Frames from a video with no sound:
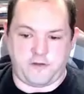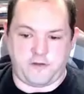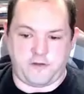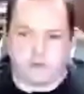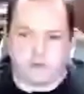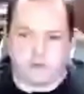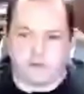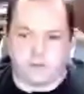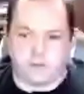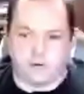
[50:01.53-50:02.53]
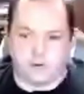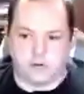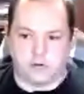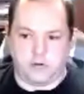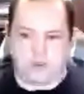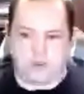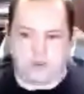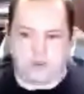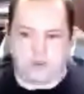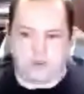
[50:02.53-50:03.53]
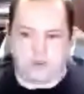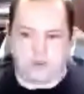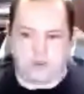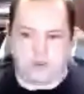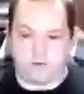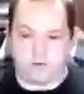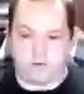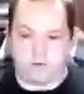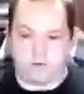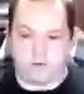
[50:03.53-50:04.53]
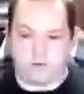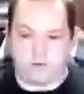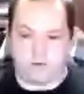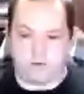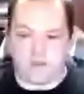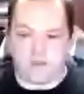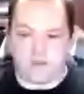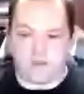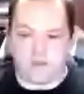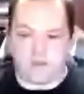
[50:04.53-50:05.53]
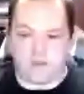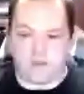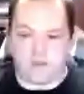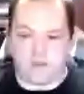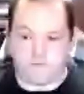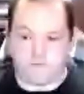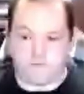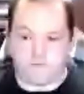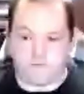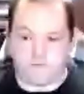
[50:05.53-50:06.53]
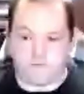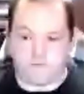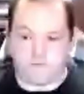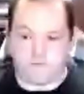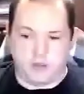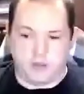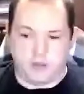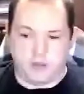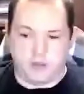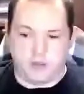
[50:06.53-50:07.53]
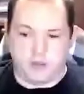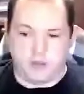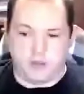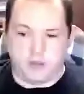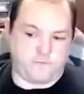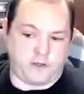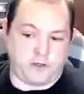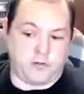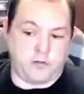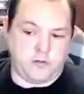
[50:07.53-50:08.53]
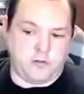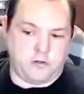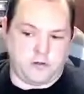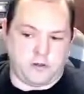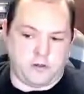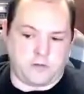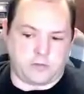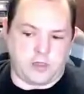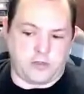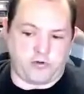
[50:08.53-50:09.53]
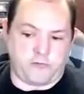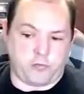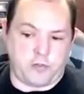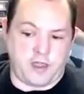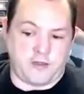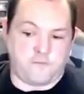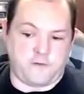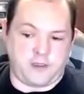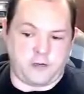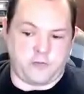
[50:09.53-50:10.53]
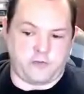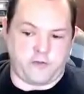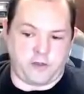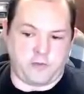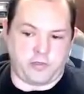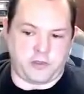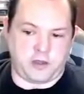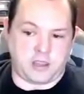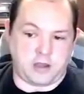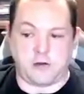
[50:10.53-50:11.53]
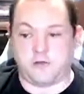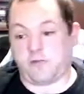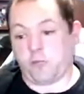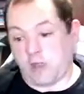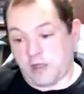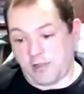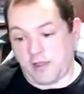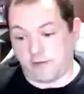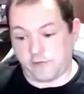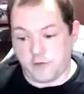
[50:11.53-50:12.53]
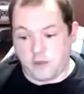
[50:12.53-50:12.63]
and you set up, your EKS config, this contains a kubeconfig file. Your kubeconfig file, Cloud Driver will have AWS IAM Authenticator as well as